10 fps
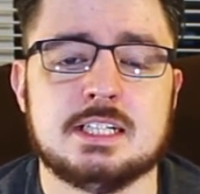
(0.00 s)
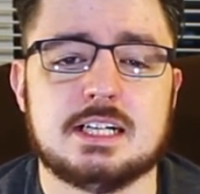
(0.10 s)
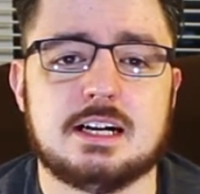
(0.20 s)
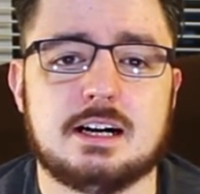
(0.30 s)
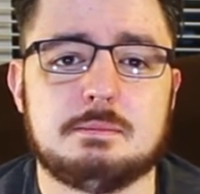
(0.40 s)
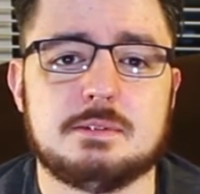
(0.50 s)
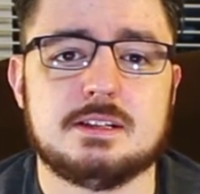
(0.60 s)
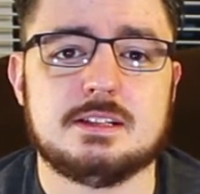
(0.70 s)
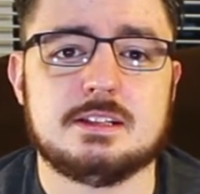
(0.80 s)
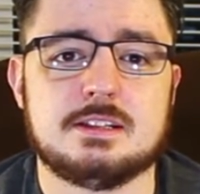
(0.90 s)

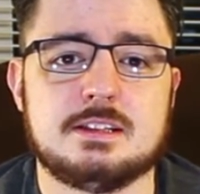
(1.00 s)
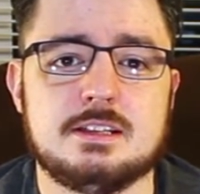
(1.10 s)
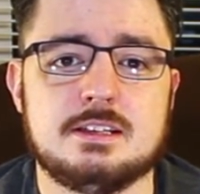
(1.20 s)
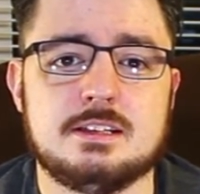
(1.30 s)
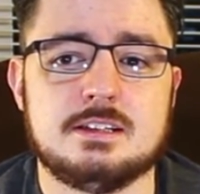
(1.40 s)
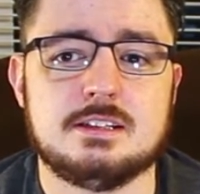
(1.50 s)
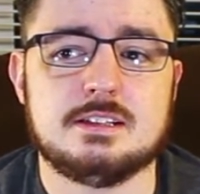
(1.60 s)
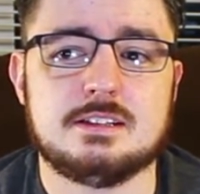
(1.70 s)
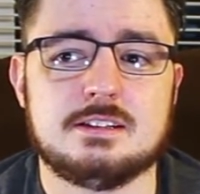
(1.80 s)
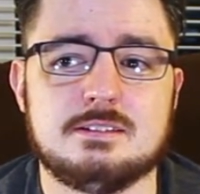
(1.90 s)
The
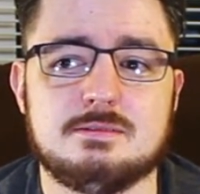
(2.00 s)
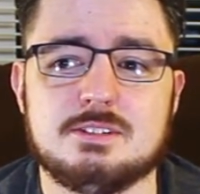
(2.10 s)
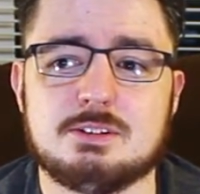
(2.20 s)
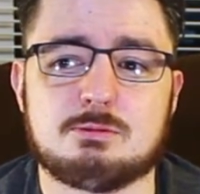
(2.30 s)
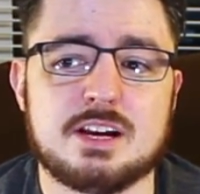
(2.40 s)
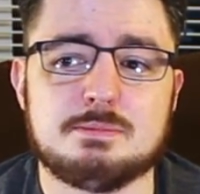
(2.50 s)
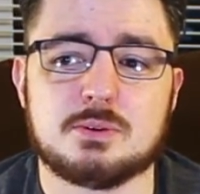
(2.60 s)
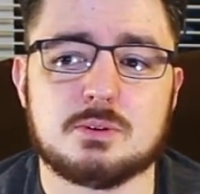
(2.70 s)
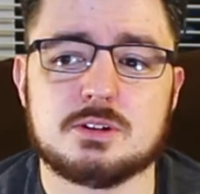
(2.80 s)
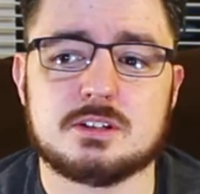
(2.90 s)
Ray
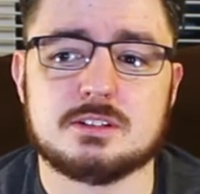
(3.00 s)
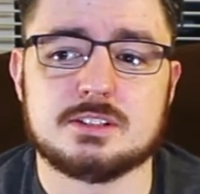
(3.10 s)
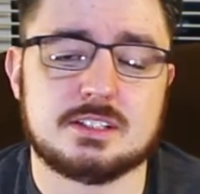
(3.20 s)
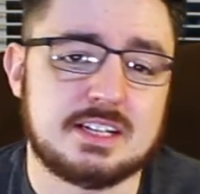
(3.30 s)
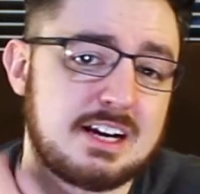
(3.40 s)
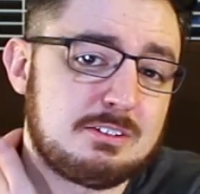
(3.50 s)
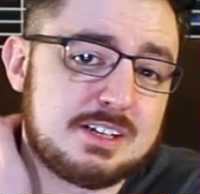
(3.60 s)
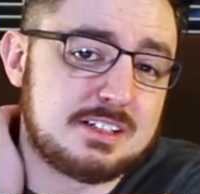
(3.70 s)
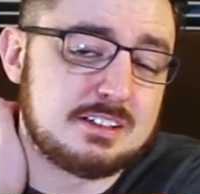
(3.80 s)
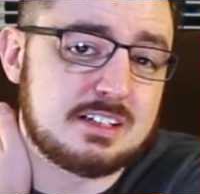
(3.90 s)
Porter, the
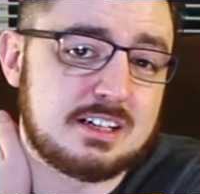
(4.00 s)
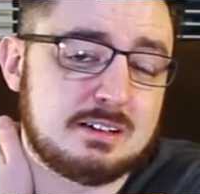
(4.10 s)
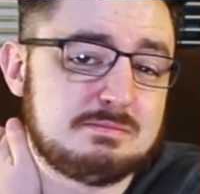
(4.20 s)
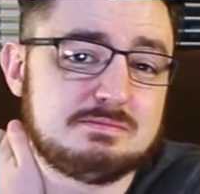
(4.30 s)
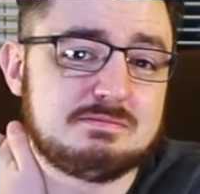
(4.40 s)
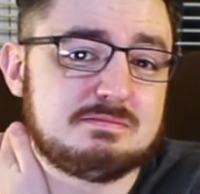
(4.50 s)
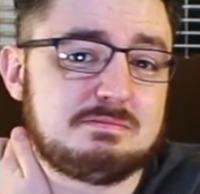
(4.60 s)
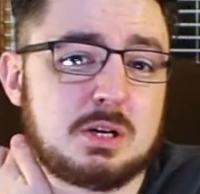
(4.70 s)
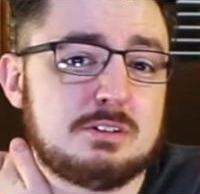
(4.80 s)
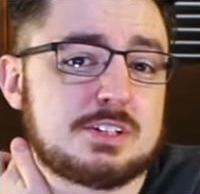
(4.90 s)
narrator,
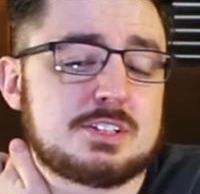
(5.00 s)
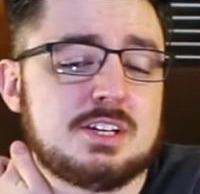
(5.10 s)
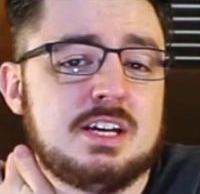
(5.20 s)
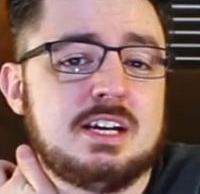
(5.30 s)
perfect.